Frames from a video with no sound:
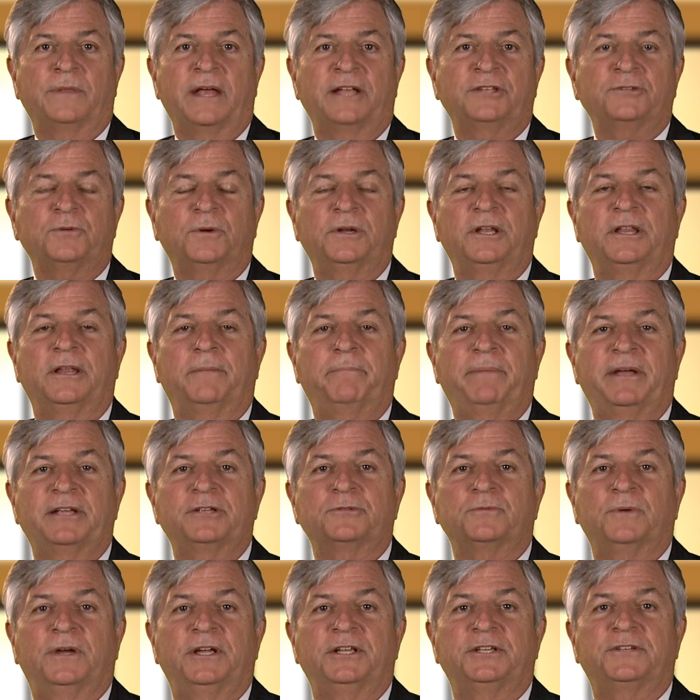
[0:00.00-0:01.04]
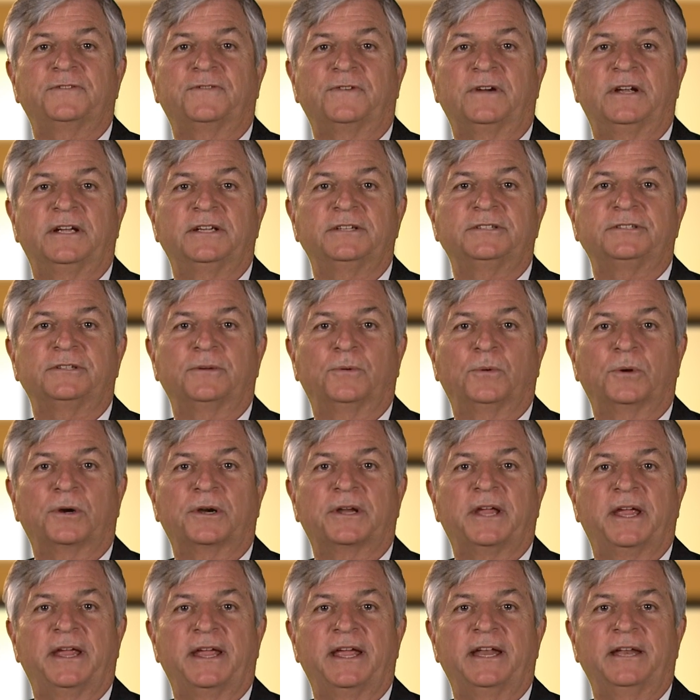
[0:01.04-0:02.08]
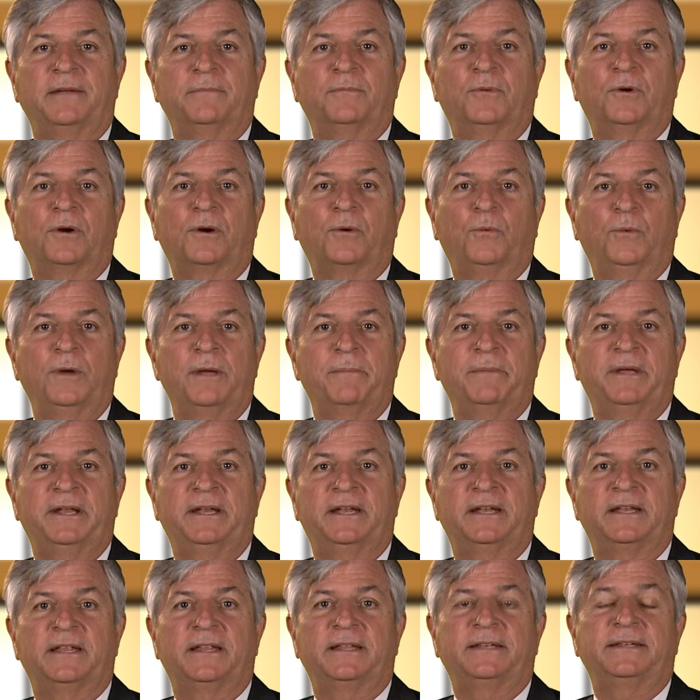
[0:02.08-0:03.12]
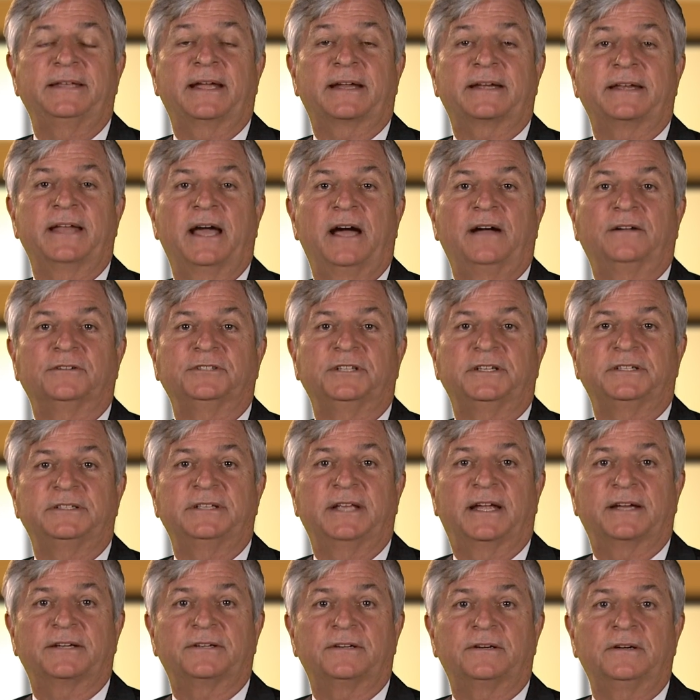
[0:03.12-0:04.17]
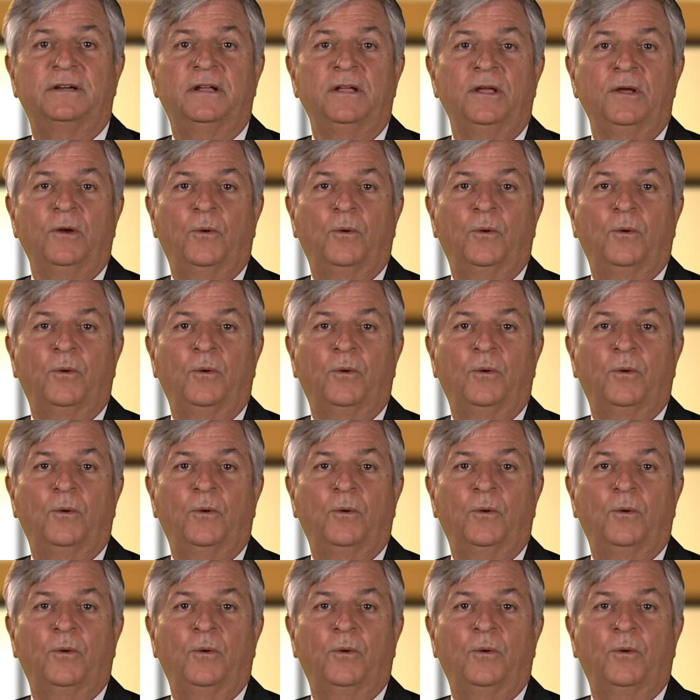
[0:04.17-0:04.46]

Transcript: That's one of the best ways for us to work in getting more women into the technology sector.